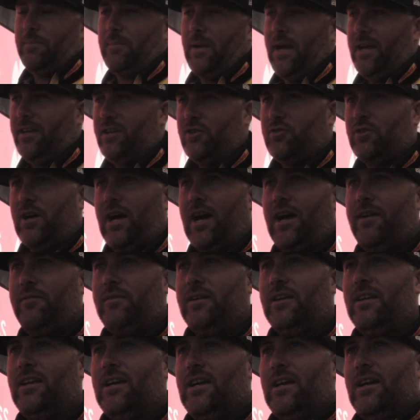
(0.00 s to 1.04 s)
paid to drive.
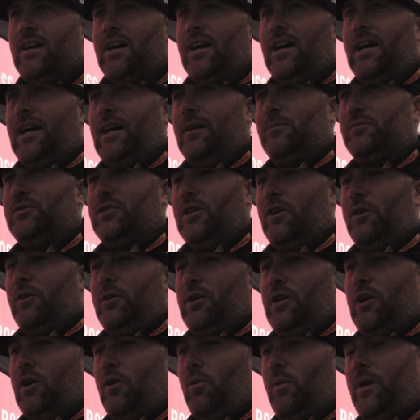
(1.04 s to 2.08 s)
And so,
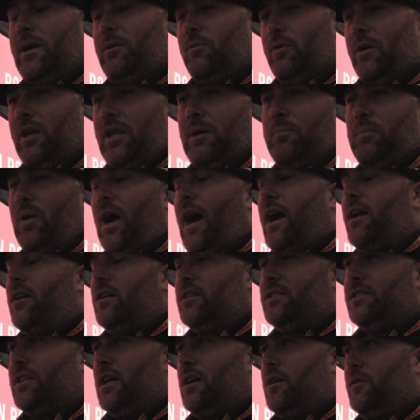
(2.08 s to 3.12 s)
you know, we really pride
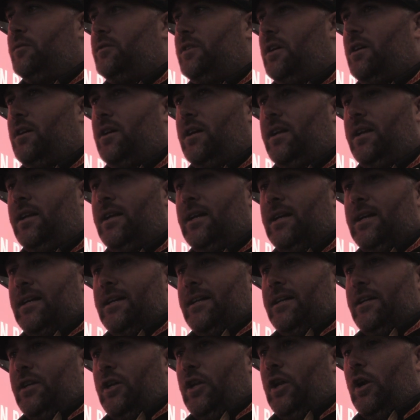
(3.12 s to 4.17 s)
ourselves on,
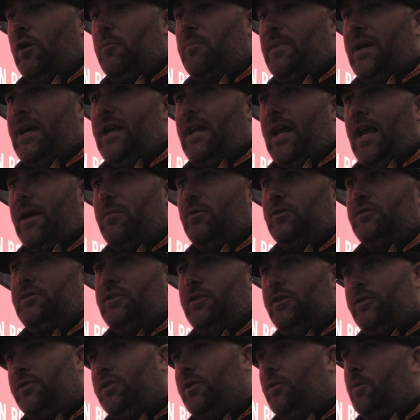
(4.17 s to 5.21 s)
you know, being able
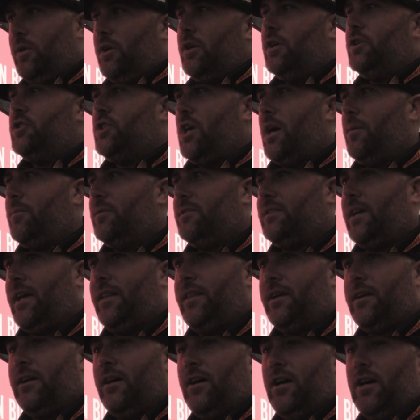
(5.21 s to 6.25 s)
to do a good job inside
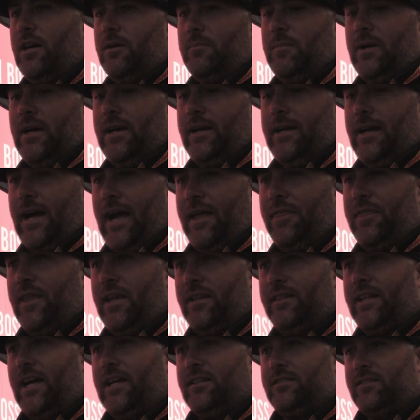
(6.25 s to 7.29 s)
the car. But I
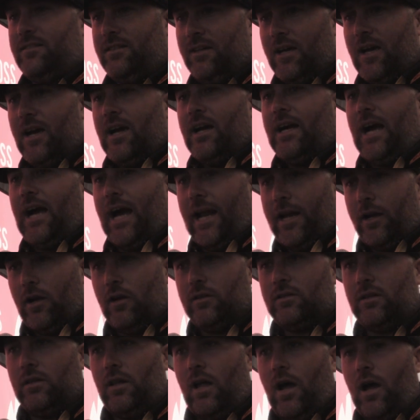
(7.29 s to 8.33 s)
think that's kind of
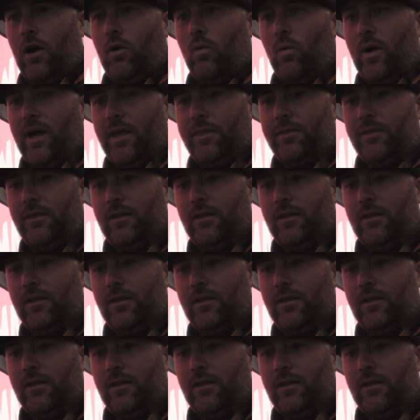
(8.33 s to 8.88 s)
goes along with